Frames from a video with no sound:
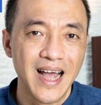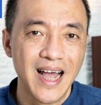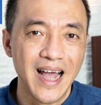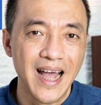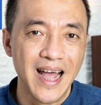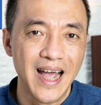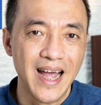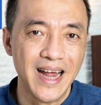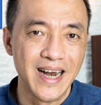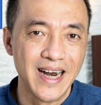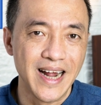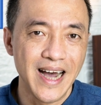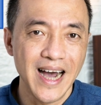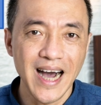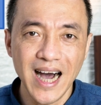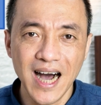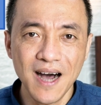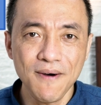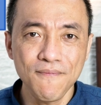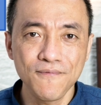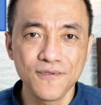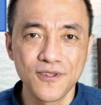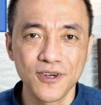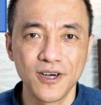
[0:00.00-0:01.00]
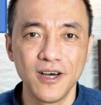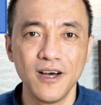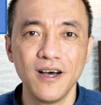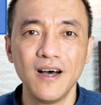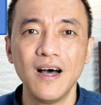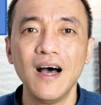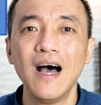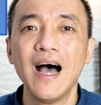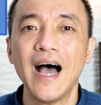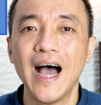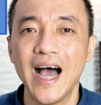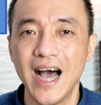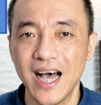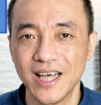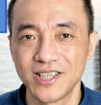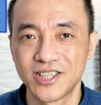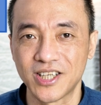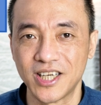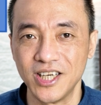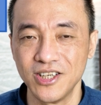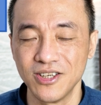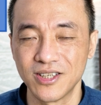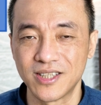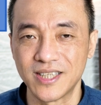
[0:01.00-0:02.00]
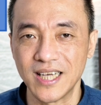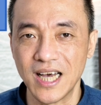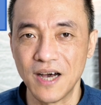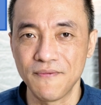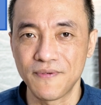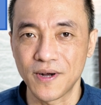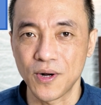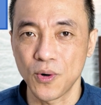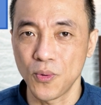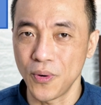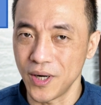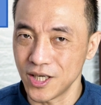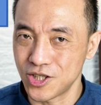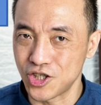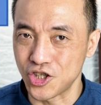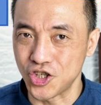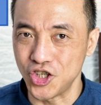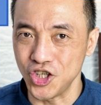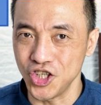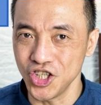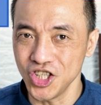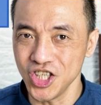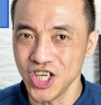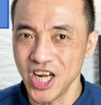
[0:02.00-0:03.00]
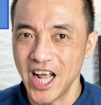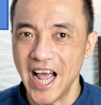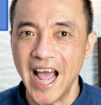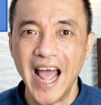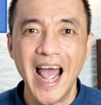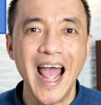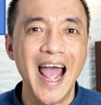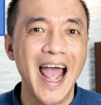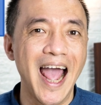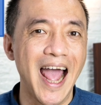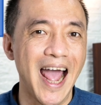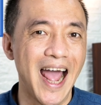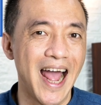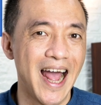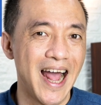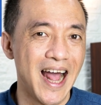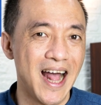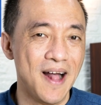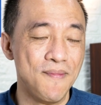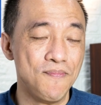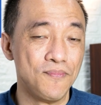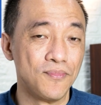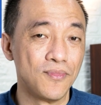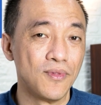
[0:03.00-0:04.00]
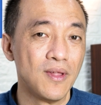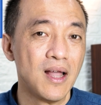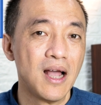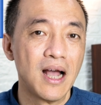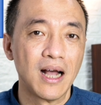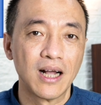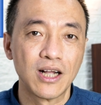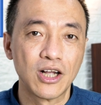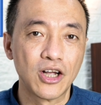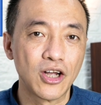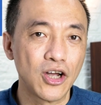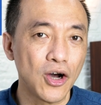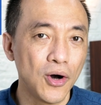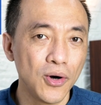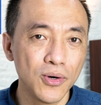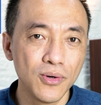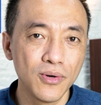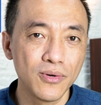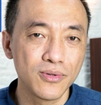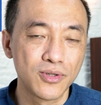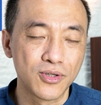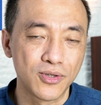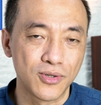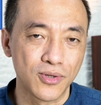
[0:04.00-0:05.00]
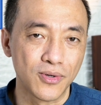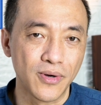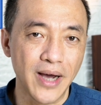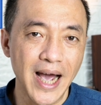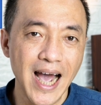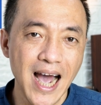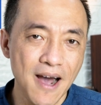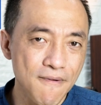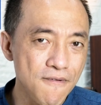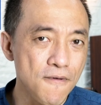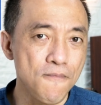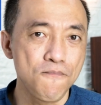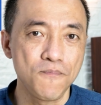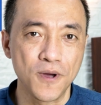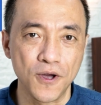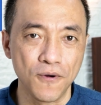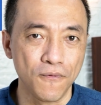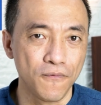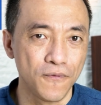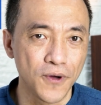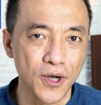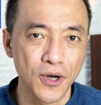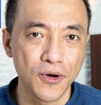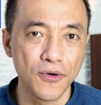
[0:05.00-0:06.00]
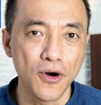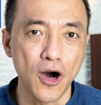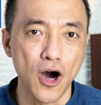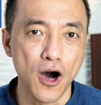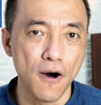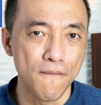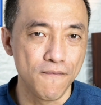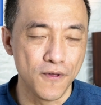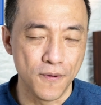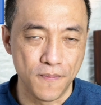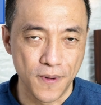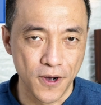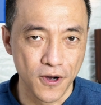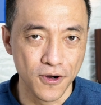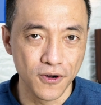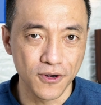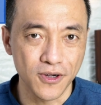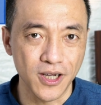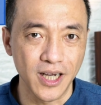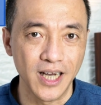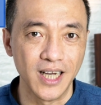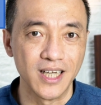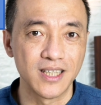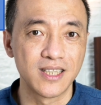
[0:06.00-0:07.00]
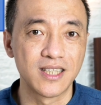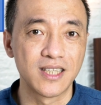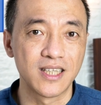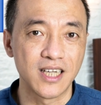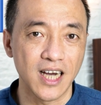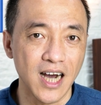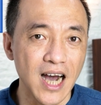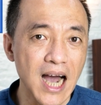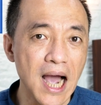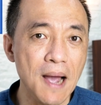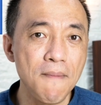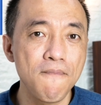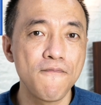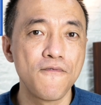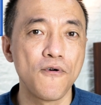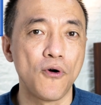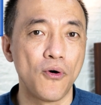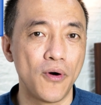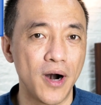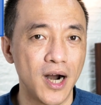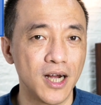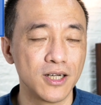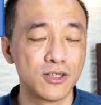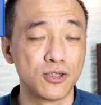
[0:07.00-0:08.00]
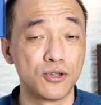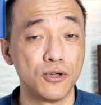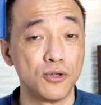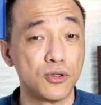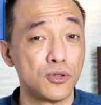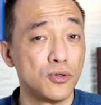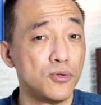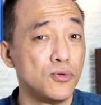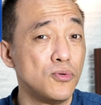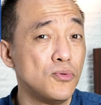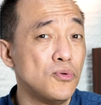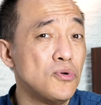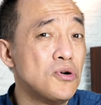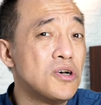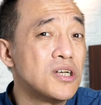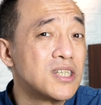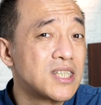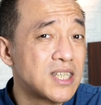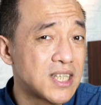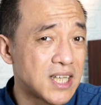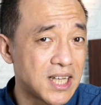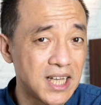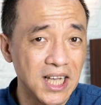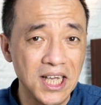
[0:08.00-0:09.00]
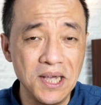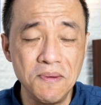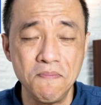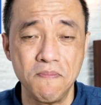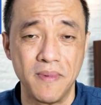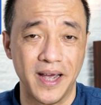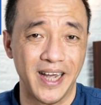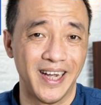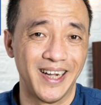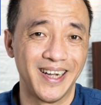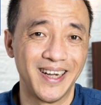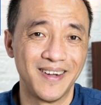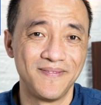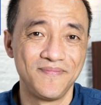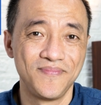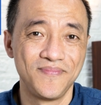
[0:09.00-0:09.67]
And after asking yourself a question and go to have a preview of the book, it's time for us to do scheming.